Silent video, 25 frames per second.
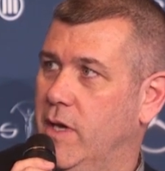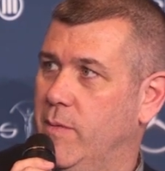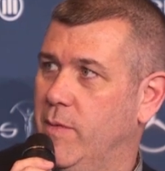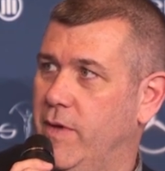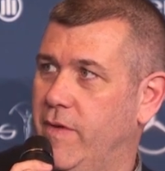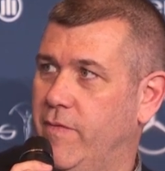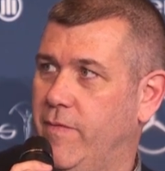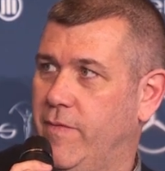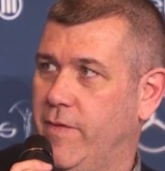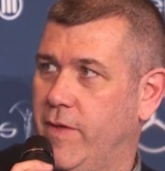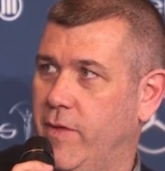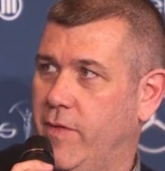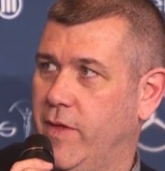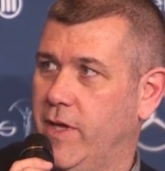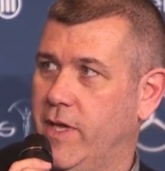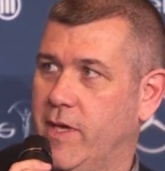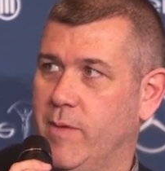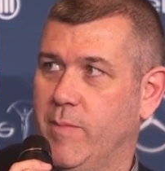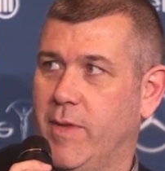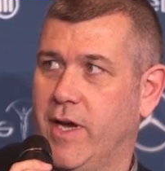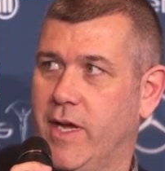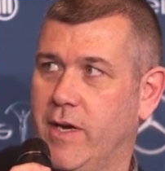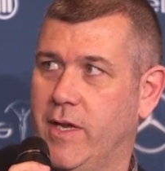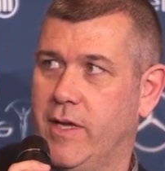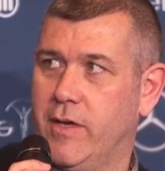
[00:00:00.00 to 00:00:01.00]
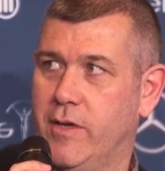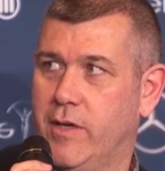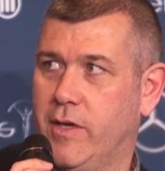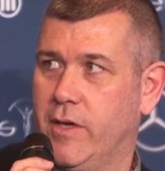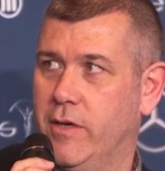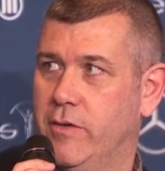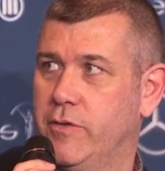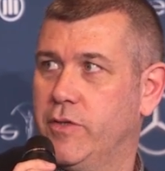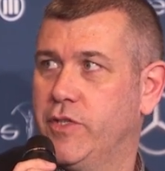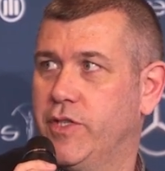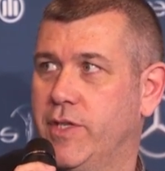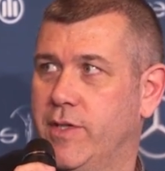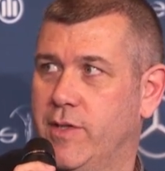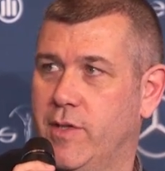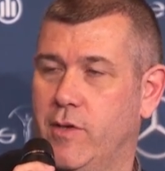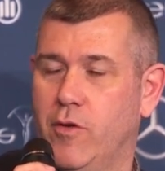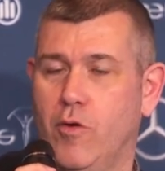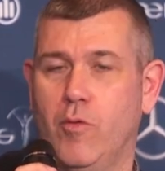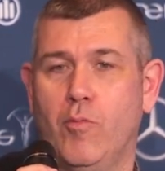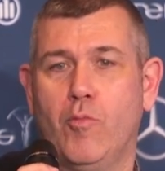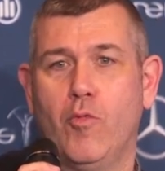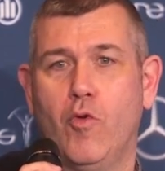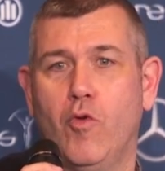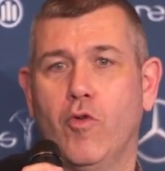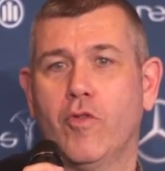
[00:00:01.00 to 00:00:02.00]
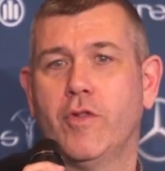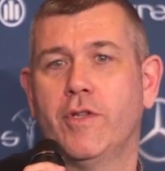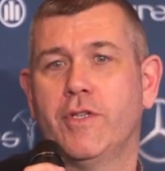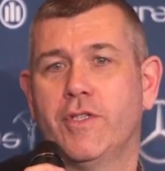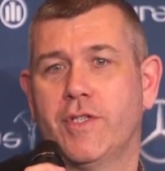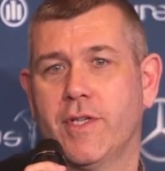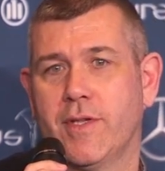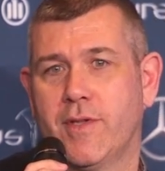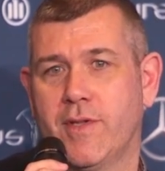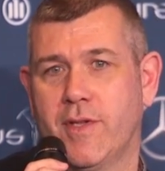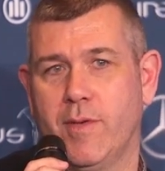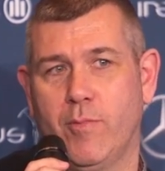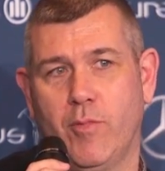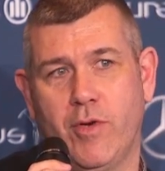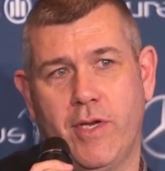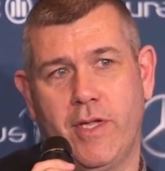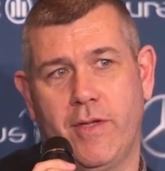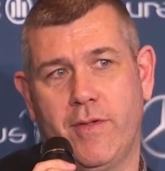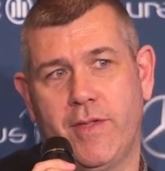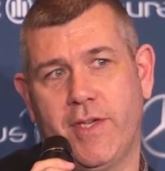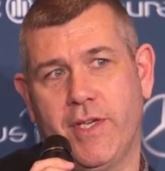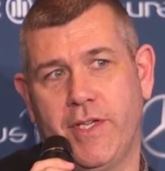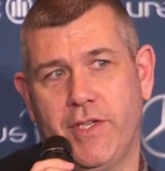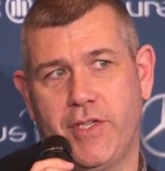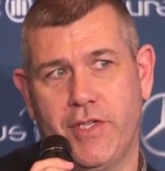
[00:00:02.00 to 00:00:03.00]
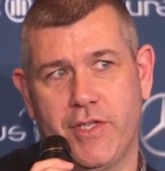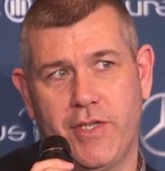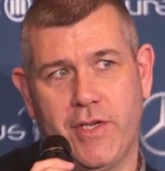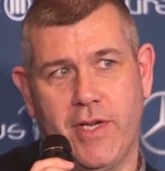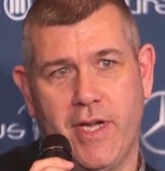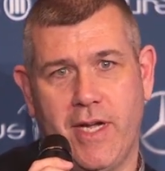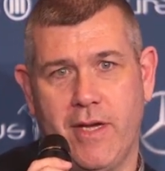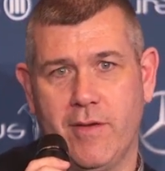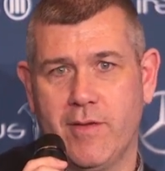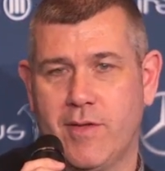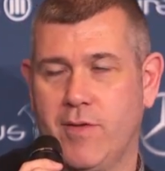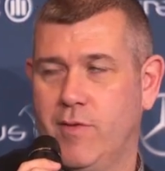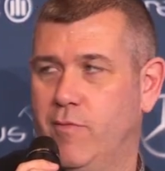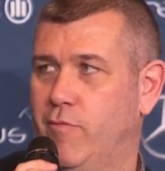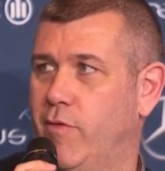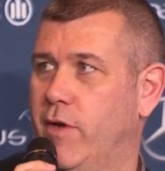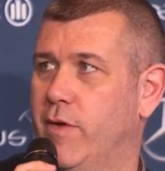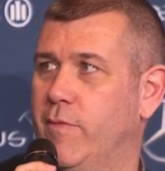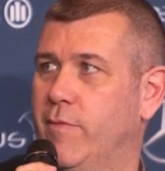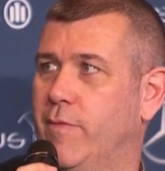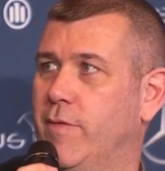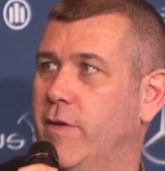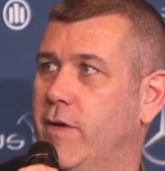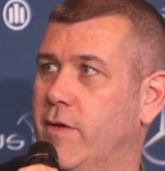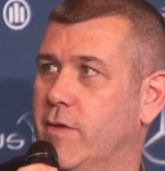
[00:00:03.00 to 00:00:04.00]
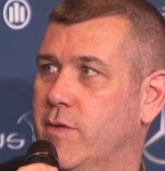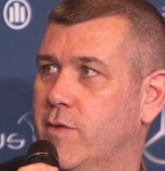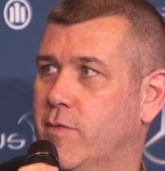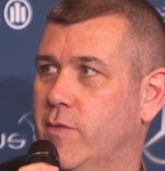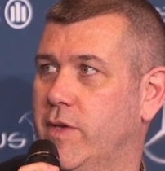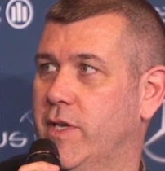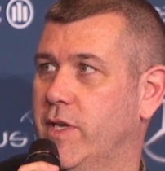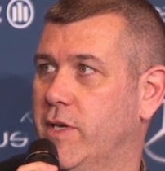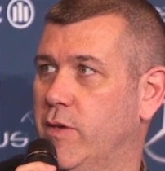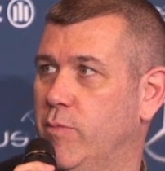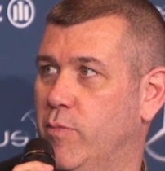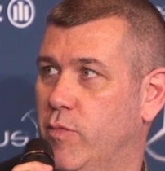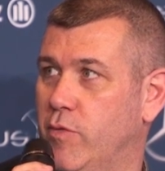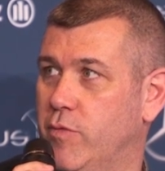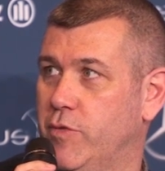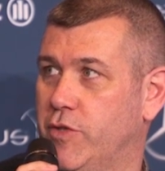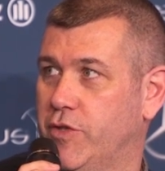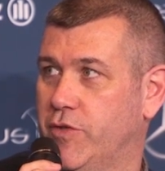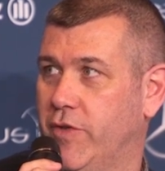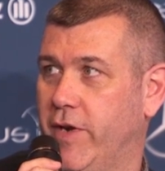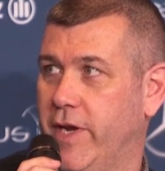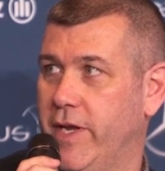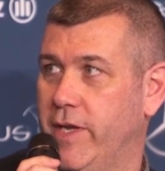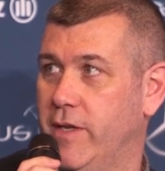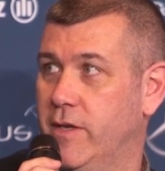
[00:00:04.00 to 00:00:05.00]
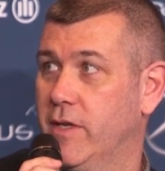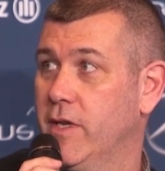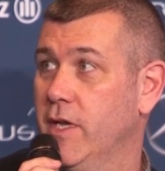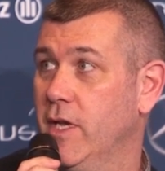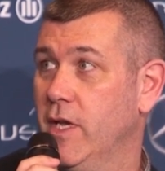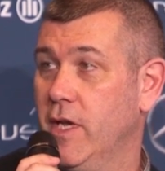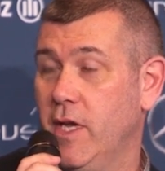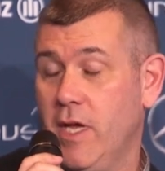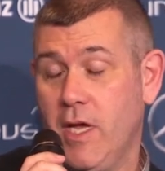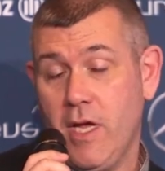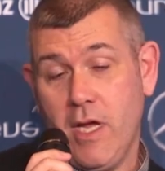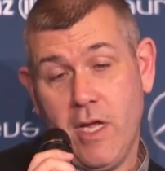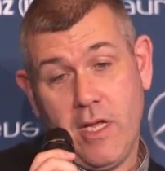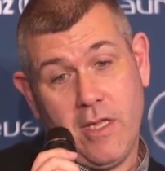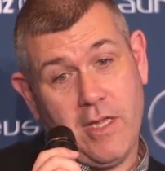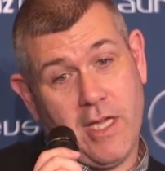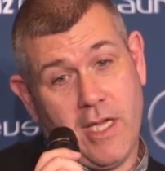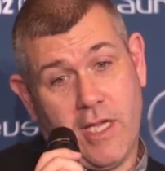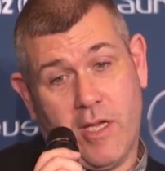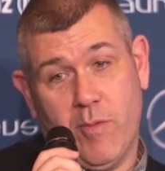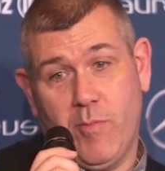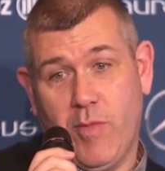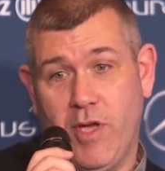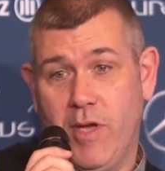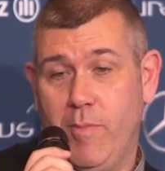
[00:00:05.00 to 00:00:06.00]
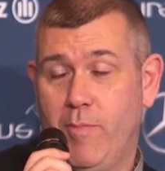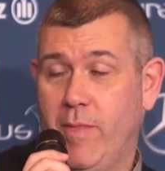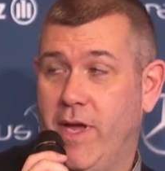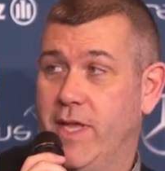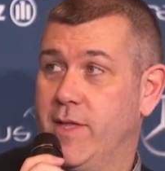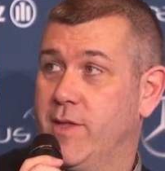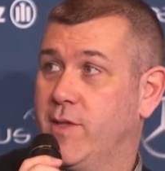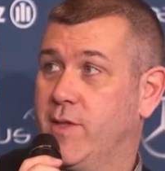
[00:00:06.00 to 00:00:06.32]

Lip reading: If you think about it, a coach is a lot more than just somebody who teaches you how to run fast or kick a ball straight. They can be a